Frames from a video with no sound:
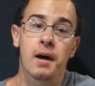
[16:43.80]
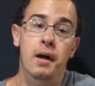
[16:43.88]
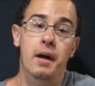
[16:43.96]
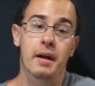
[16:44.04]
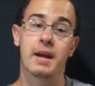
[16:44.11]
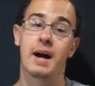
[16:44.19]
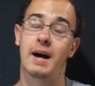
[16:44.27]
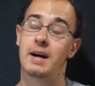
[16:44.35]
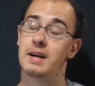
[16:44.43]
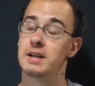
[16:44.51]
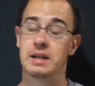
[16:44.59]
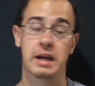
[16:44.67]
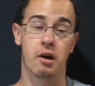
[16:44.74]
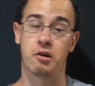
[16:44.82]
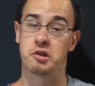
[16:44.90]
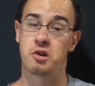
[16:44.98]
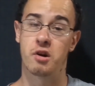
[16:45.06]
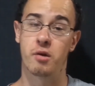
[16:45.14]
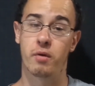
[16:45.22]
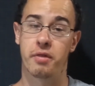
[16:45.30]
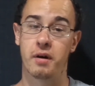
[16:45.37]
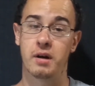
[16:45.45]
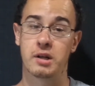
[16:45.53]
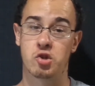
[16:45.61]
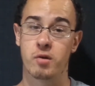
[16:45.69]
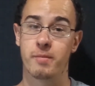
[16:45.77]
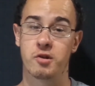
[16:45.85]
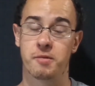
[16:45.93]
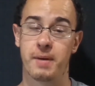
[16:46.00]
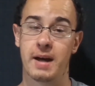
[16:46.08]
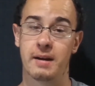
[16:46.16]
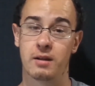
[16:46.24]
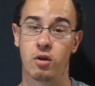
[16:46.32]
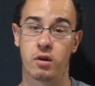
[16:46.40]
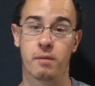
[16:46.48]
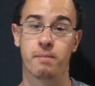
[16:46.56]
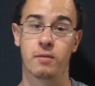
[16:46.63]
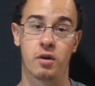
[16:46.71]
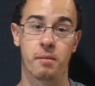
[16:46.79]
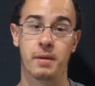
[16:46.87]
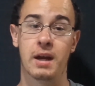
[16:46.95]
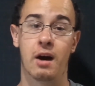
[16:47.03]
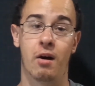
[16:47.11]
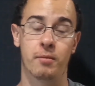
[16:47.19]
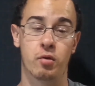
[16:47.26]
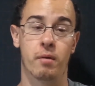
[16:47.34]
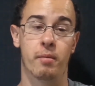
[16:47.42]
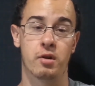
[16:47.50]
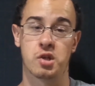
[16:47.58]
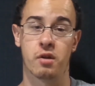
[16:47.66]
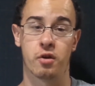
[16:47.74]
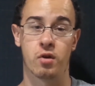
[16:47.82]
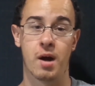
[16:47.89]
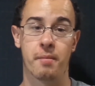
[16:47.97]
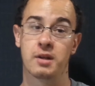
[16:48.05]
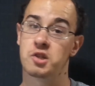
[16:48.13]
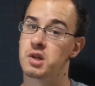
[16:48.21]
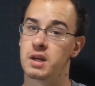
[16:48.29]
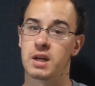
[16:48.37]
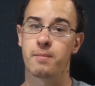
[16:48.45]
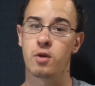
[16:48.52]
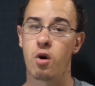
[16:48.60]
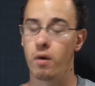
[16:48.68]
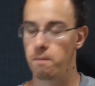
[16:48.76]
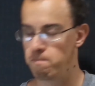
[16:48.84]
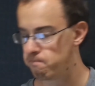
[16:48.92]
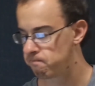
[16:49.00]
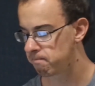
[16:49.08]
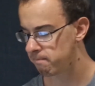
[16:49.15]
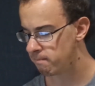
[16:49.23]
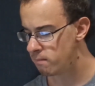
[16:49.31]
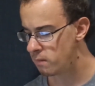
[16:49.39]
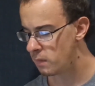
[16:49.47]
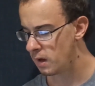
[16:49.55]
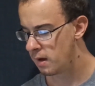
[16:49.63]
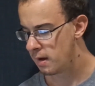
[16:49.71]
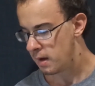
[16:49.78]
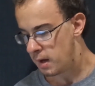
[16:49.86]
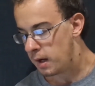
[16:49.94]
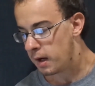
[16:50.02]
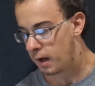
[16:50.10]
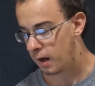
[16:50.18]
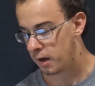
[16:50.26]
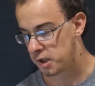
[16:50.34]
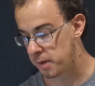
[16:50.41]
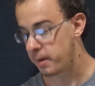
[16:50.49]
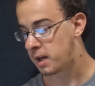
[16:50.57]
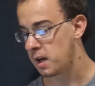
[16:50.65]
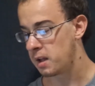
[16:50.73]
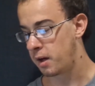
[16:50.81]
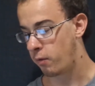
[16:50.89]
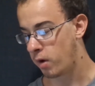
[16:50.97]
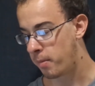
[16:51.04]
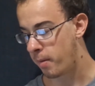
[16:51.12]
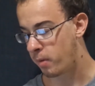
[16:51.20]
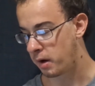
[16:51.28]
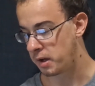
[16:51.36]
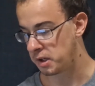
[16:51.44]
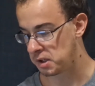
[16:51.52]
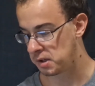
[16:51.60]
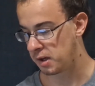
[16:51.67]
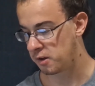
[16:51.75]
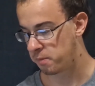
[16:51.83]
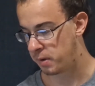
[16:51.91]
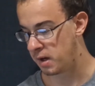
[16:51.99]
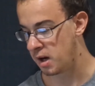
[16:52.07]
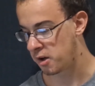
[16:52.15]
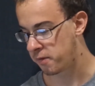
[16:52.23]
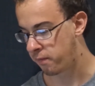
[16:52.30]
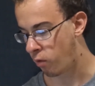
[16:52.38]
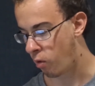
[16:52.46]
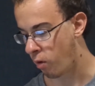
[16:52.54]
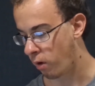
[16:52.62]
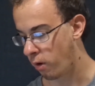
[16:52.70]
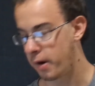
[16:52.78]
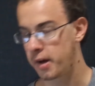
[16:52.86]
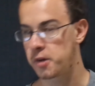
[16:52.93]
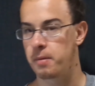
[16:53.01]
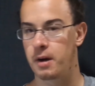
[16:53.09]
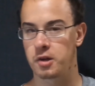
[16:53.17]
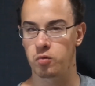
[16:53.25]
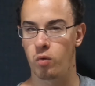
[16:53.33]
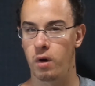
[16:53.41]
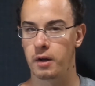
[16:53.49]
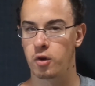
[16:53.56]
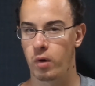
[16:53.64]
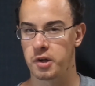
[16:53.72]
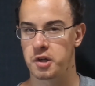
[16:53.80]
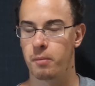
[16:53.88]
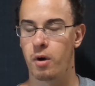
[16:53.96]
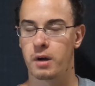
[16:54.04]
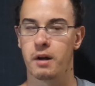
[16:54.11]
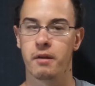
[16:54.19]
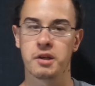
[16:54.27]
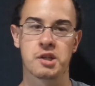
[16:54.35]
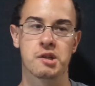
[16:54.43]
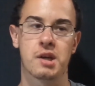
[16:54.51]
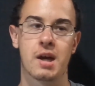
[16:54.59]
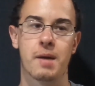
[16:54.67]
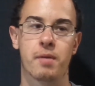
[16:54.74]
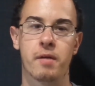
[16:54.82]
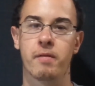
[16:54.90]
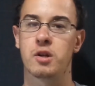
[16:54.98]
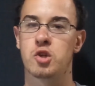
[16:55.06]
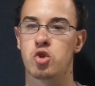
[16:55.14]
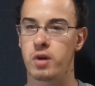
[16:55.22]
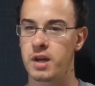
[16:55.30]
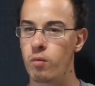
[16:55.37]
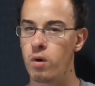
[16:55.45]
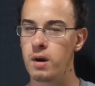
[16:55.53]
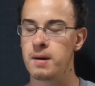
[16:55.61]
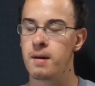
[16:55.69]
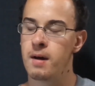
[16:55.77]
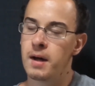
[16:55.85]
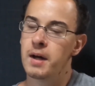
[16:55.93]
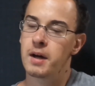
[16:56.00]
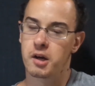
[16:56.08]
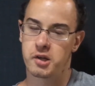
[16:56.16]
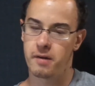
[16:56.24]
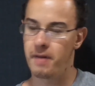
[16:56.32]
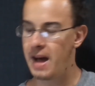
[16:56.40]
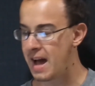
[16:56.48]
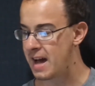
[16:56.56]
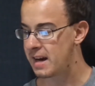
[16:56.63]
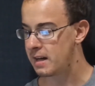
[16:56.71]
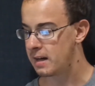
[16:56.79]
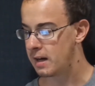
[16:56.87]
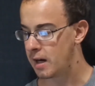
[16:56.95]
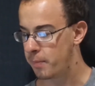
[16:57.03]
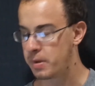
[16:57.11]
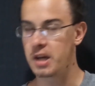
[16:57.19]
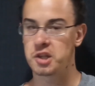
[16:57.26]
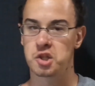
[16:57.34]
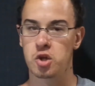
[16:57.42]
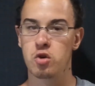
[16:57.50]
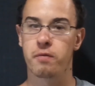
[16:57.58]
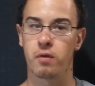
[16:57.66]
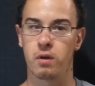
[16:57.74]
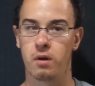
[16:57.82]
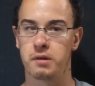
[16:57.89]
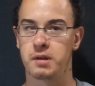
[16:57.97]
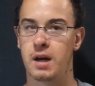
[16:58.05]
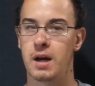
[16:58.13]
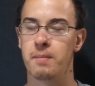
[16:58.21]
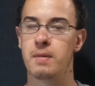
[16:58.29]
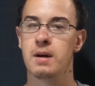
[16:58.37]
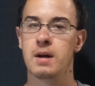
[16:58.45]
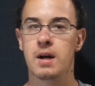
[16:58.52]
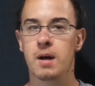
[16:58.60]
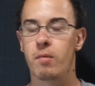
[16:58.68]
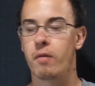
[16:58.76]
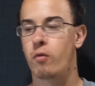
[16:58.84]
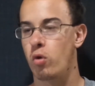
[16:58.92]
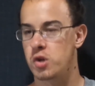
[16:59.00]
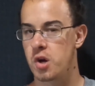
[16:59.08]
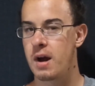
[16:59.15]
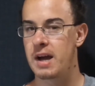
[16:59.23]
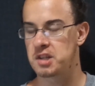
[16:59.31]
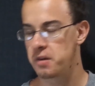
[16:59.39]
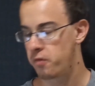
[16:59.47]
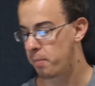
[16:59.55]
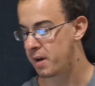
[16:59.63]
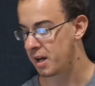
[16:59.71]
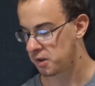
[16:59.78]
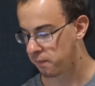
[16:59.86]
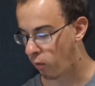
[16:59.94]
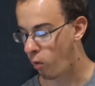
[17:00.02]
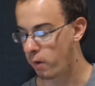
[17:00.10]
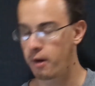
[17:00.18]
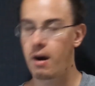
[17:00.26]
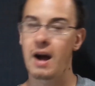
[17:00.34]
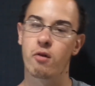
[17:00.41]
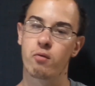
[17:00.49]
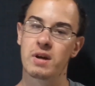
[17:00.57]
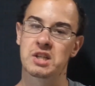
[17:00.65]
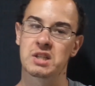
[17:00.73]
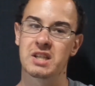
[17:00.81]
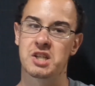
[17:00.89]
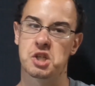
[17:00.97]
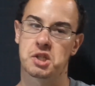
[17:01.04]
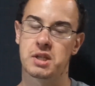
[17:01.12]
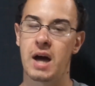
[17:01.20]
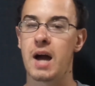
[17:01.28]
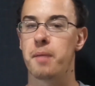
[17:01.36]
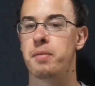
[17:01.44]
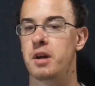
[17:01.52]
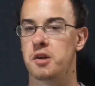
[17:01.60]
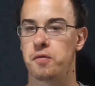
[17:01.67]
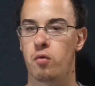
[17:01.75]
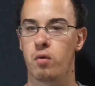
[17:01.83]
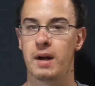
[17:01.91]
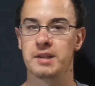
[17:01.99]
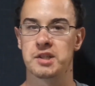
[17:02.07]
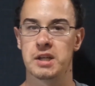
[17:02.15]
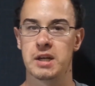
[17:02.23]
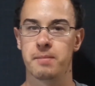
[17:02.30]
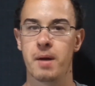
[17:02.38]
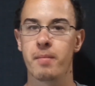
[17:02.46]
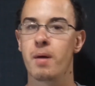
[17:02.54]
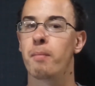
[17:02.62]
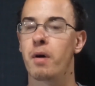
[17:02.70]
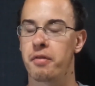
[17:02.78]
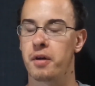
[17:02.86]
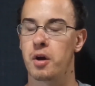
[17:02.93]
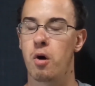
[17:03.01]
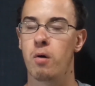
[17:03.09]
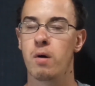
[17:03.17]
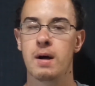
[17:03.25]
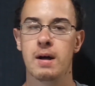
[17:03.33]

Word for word: And yeah, it all started with uh, tributes, man. And look at look at me now. I'm doing a bunch of other crap, and it's going to keep going. Uh, Jimmy Kitley, one of my buddies, says PS4 or Xbox One? Question mark. Now this is a bit of a tricky one because I've had uh, PS2 for a long time, but of course, you're asking for PS4. Now, I recently just got a PS4, I'd say maybe a month ago.